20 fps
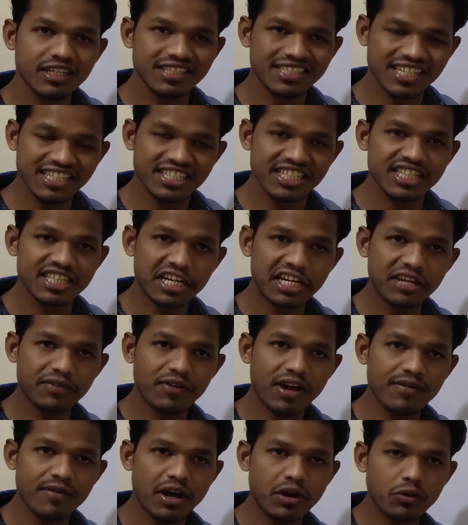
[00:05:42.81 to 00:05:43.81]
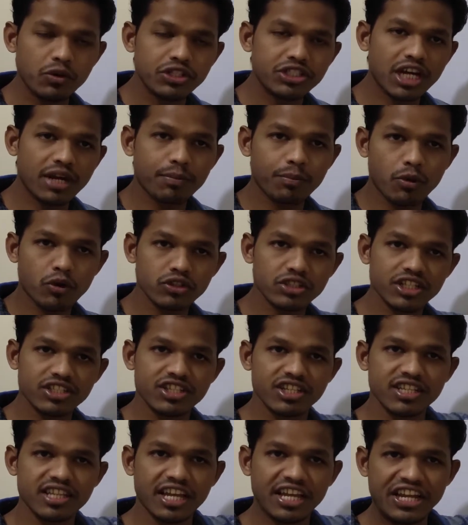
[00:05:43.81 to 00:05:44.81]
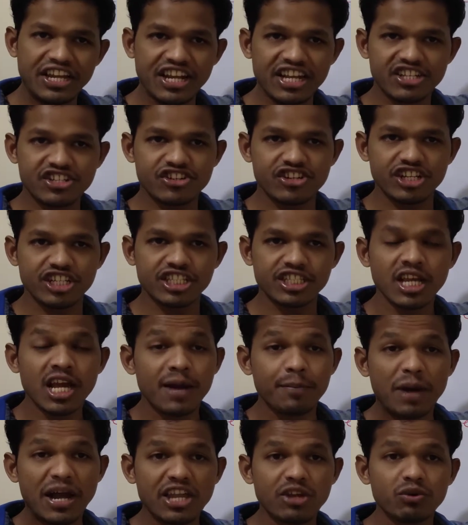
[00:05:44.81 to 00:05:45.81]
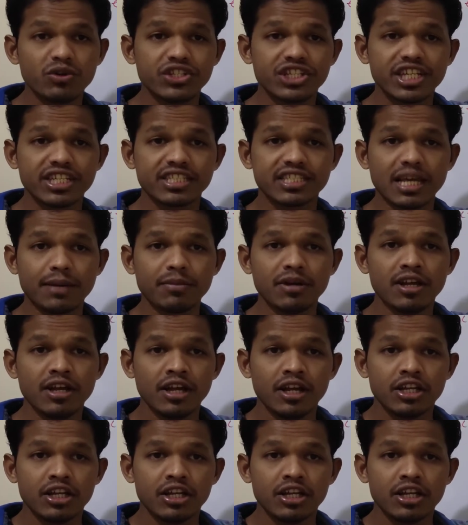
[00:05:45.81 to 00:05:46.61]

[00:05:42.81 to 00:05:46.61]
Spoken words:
a synthetic fiber which are processed in the industries by using some